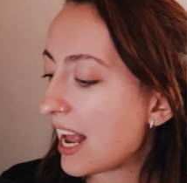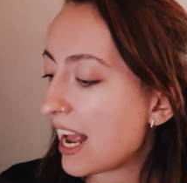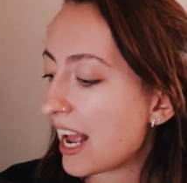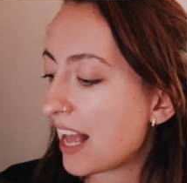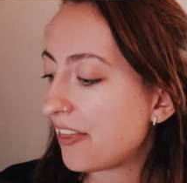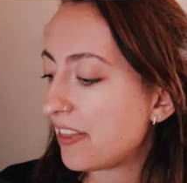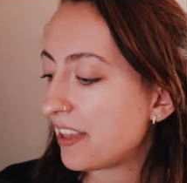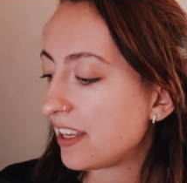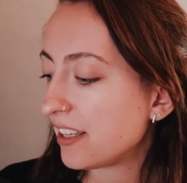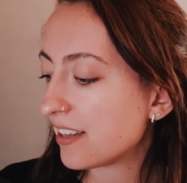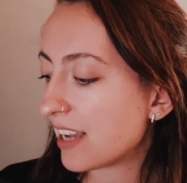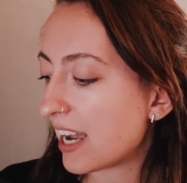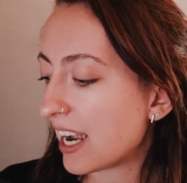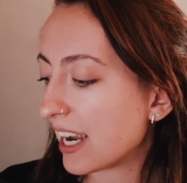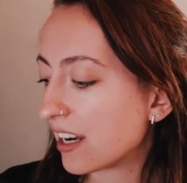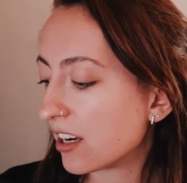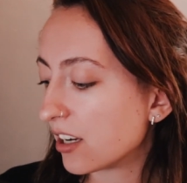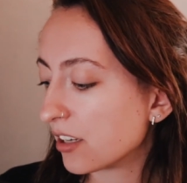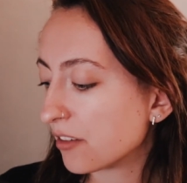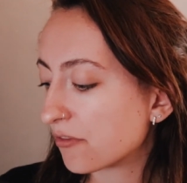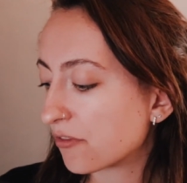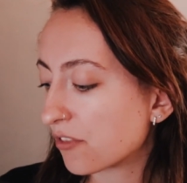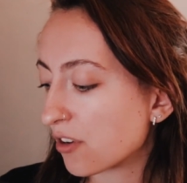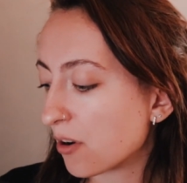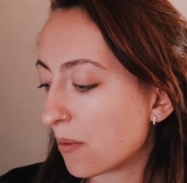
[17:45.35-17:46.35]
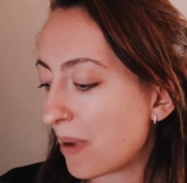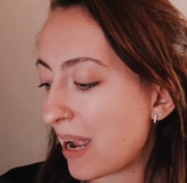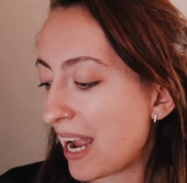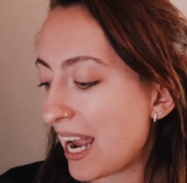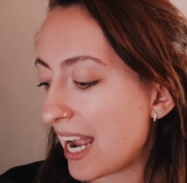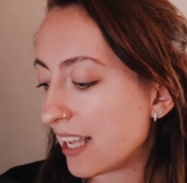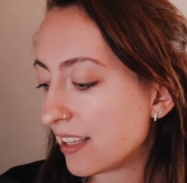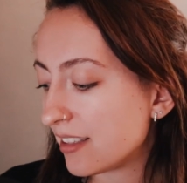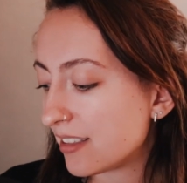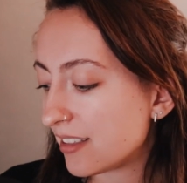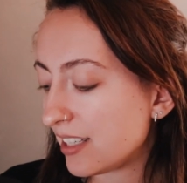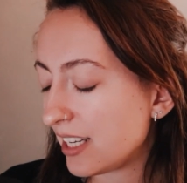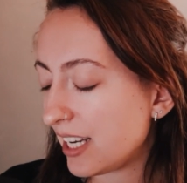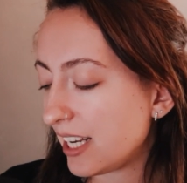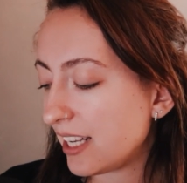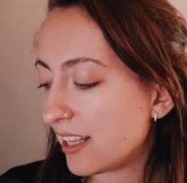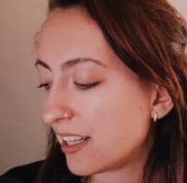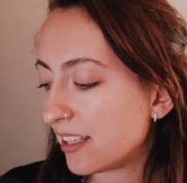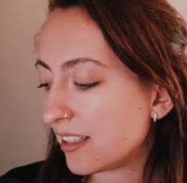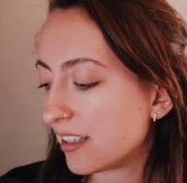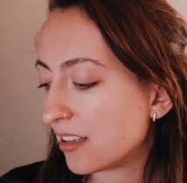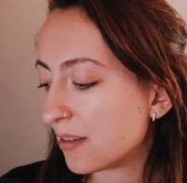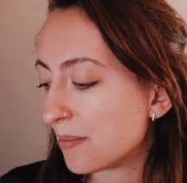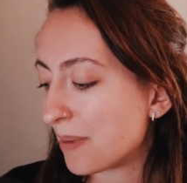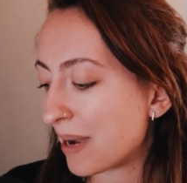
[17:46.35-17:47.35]
And this I got from Etsy.
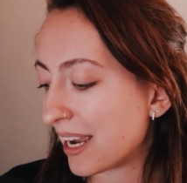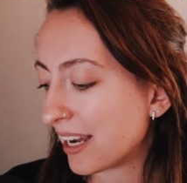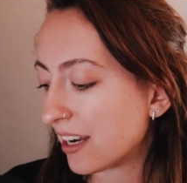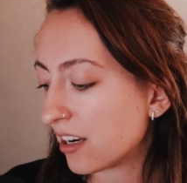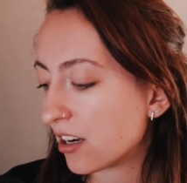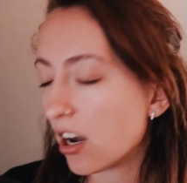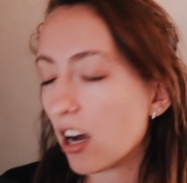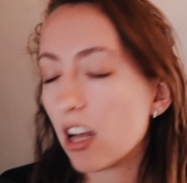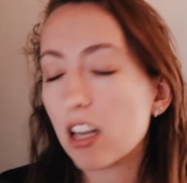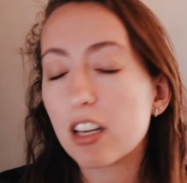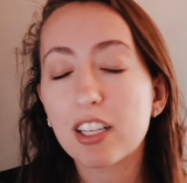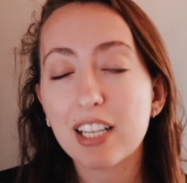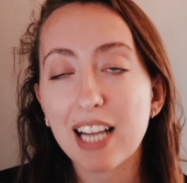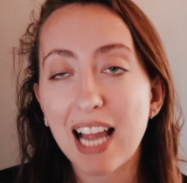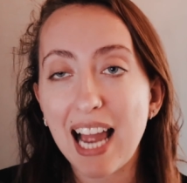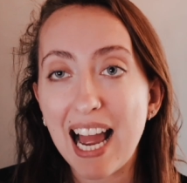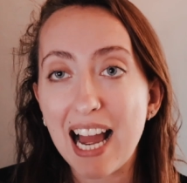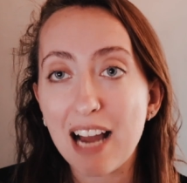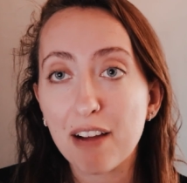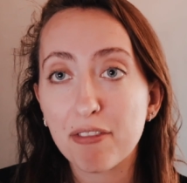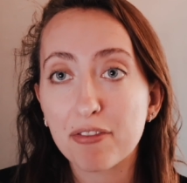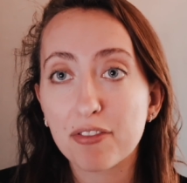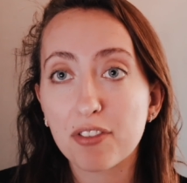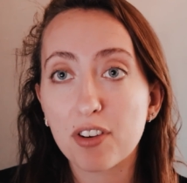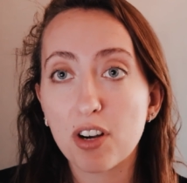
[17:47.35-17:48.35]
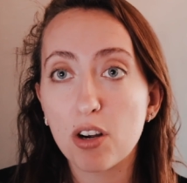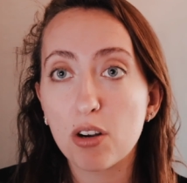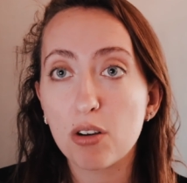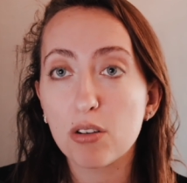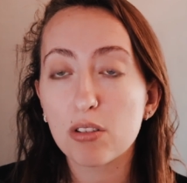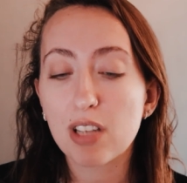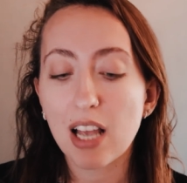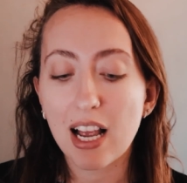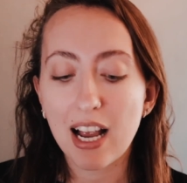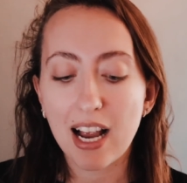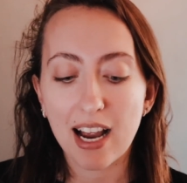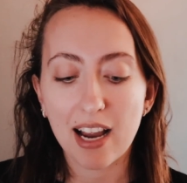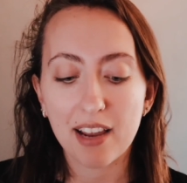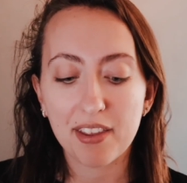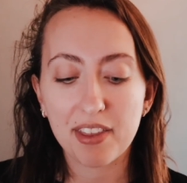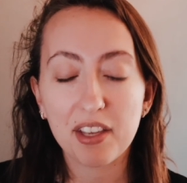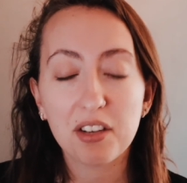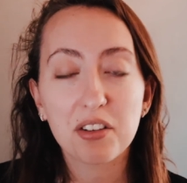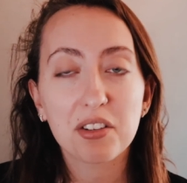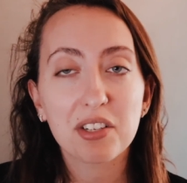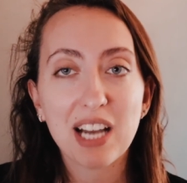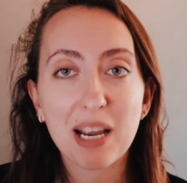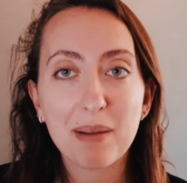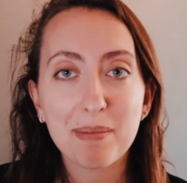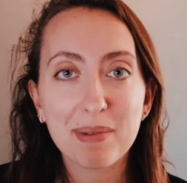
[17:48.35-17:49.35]
This is by Colored Afros. I
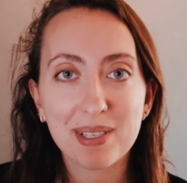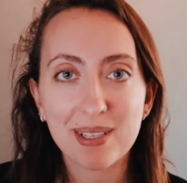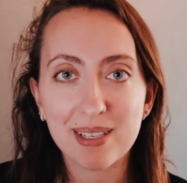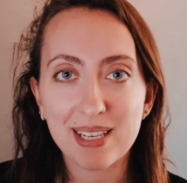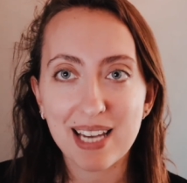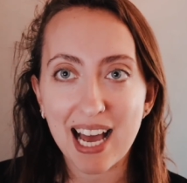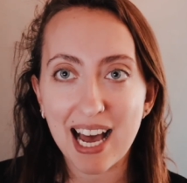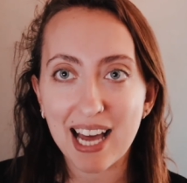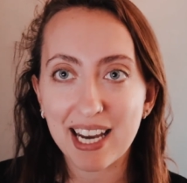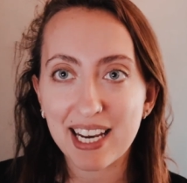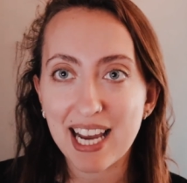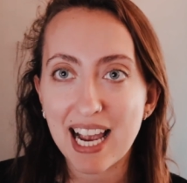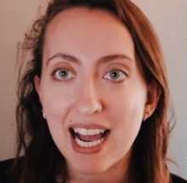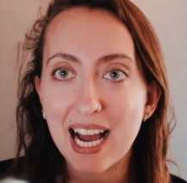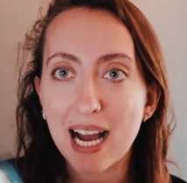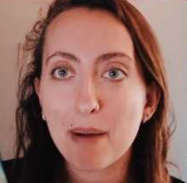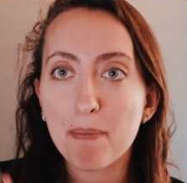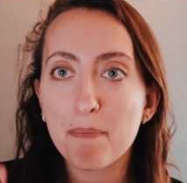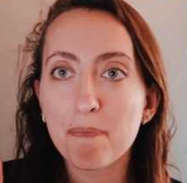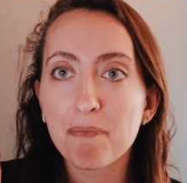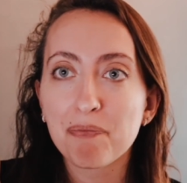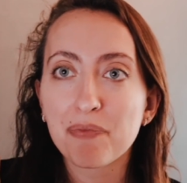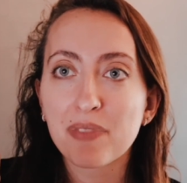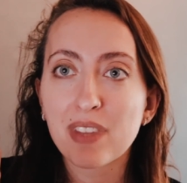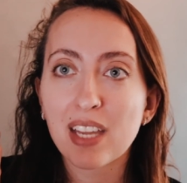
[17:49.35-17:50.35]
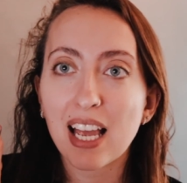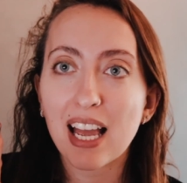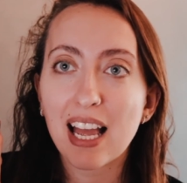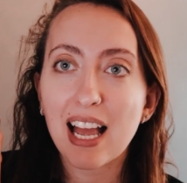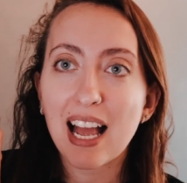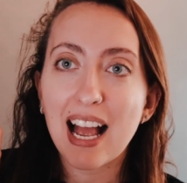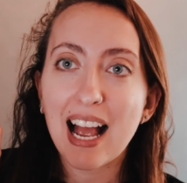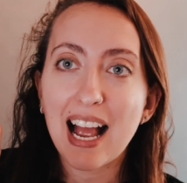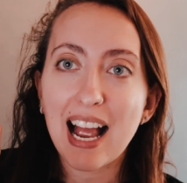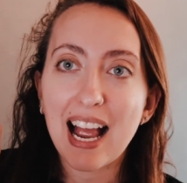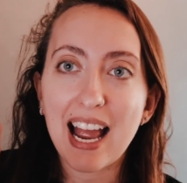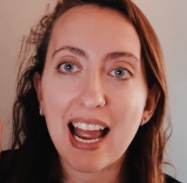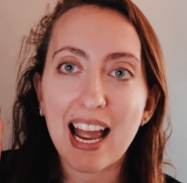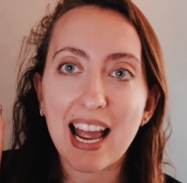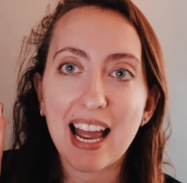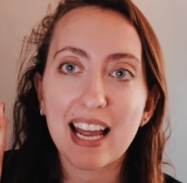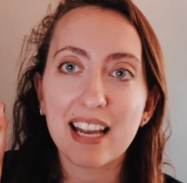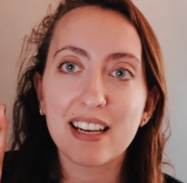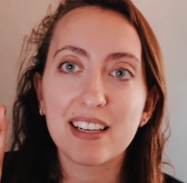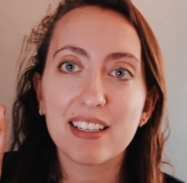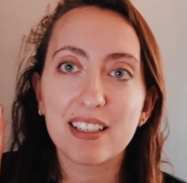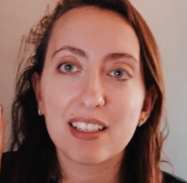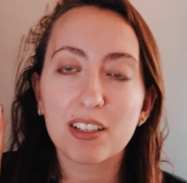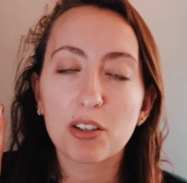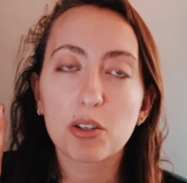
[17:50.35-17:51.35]
think her name is Nydia
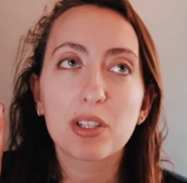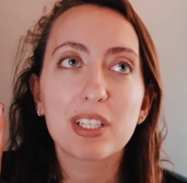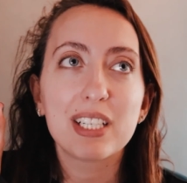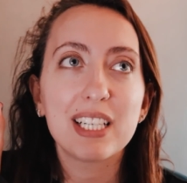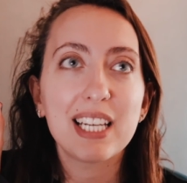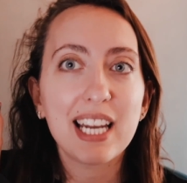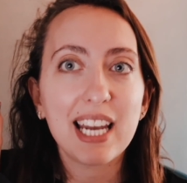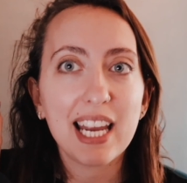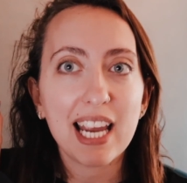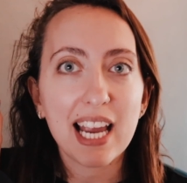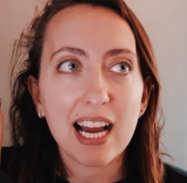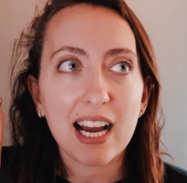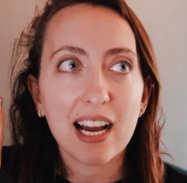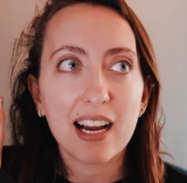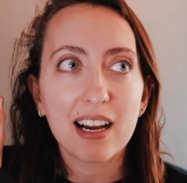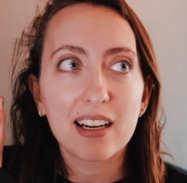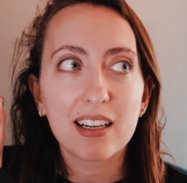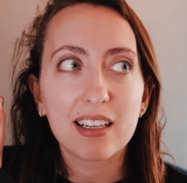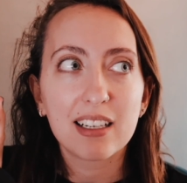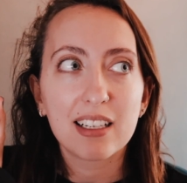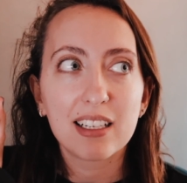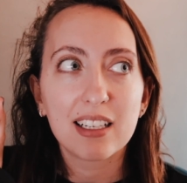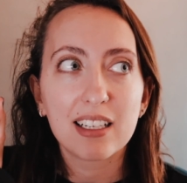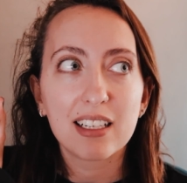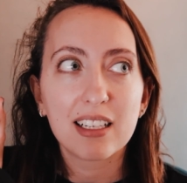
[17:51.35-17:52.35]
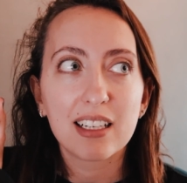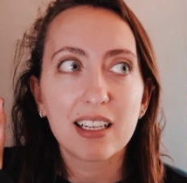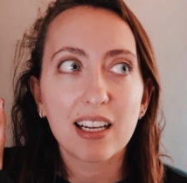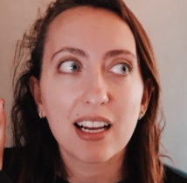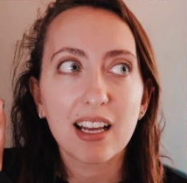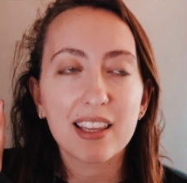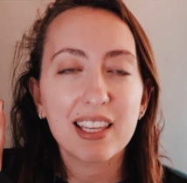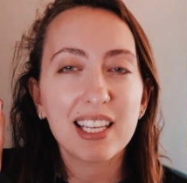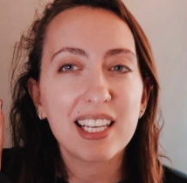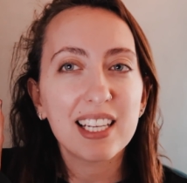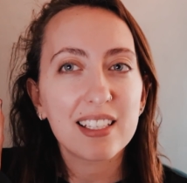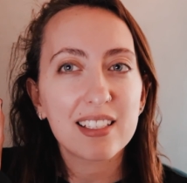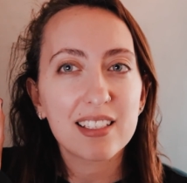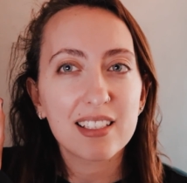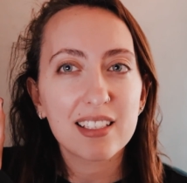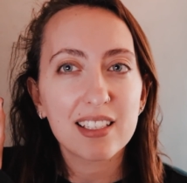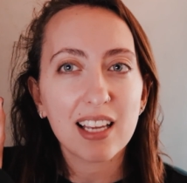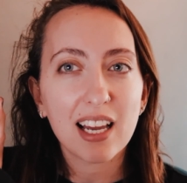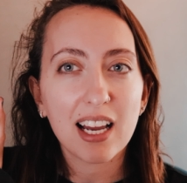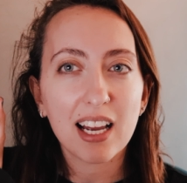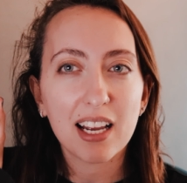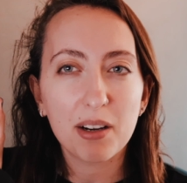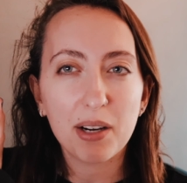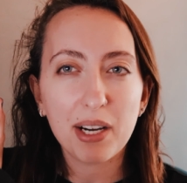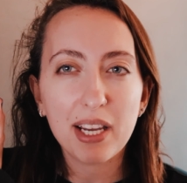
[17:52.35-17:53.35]
and, or Nydia. I think it's
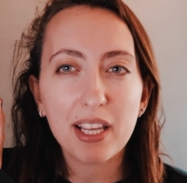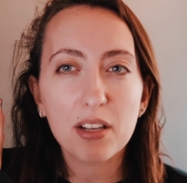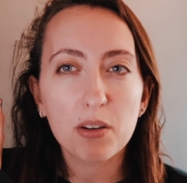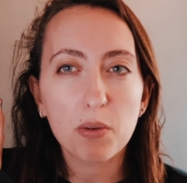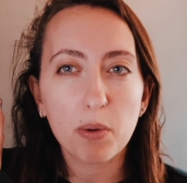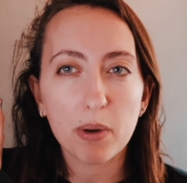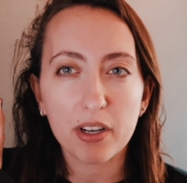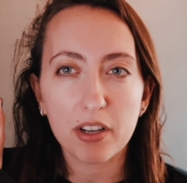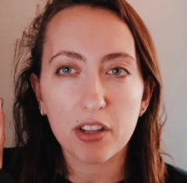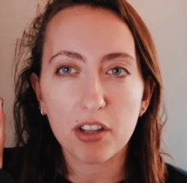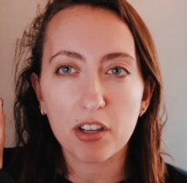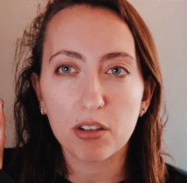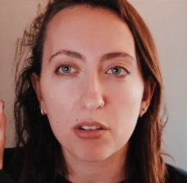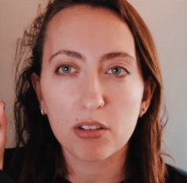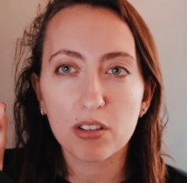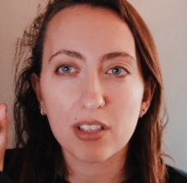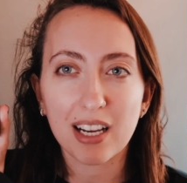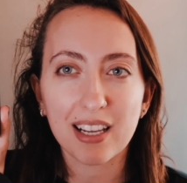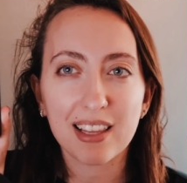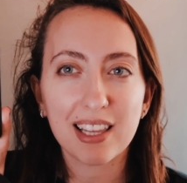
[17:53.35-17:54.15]
either one of those.